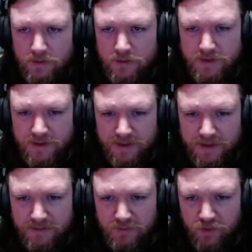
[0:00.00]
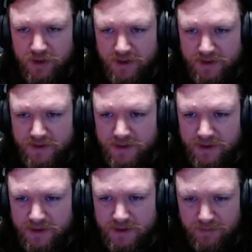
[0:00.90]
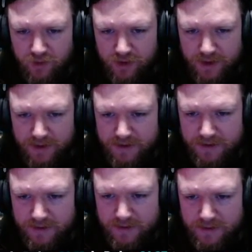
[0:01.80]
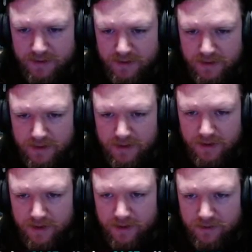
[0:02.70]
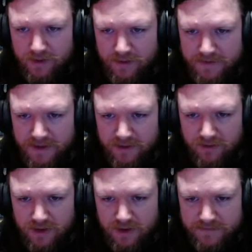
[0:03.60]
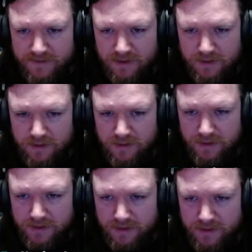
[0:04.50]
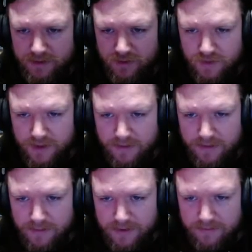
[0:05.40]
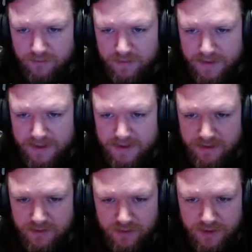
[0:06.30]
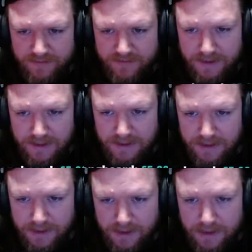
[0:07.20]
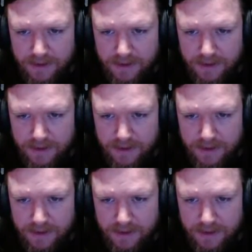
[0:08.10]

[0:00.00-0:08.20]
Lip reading: Sinking submarines. Aircraft, aircraft. Lost a destroyer, but we can replace destroyers fairly easily.